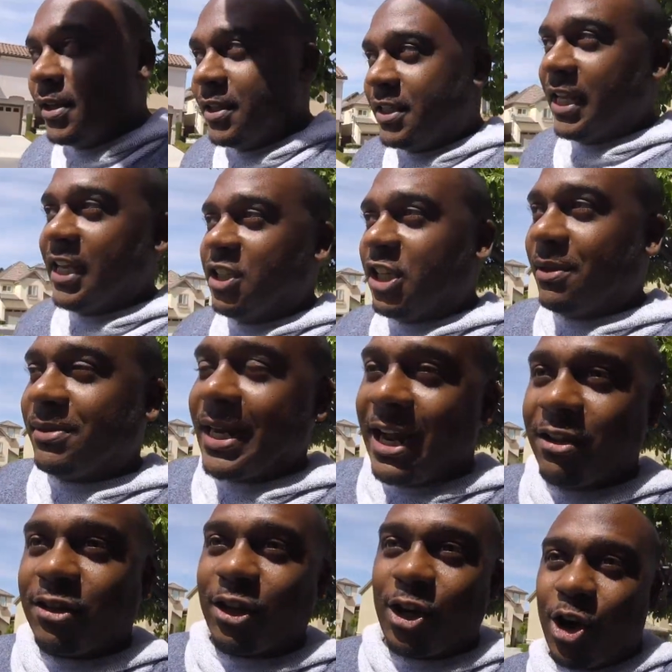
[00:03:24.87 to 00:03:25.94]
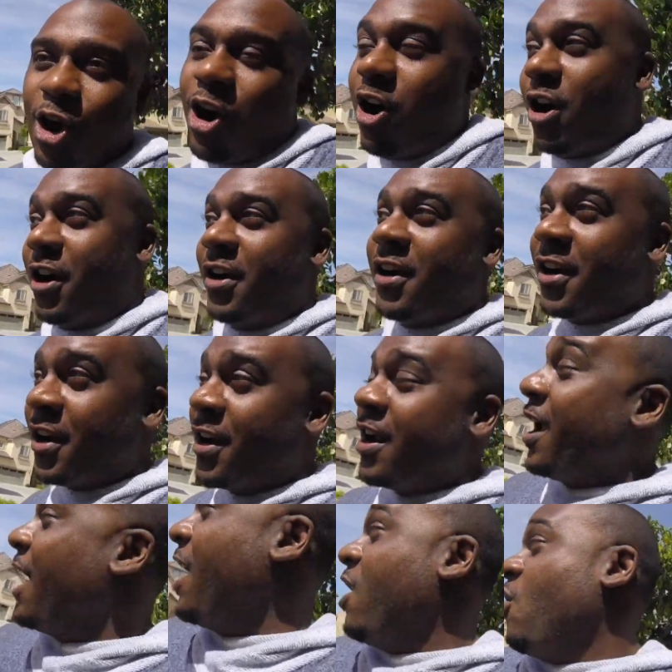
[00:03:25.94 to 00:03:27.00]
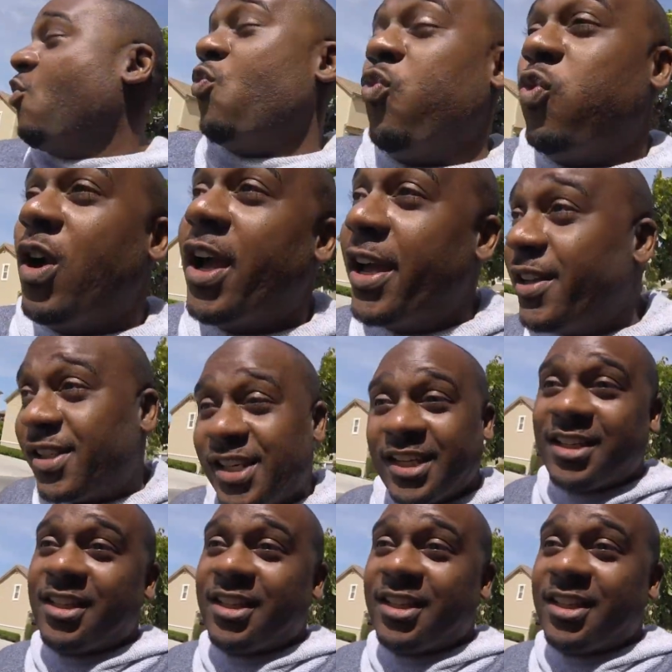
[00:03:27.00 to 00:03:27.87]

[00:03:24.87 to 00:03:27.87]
D jumps out the car, runs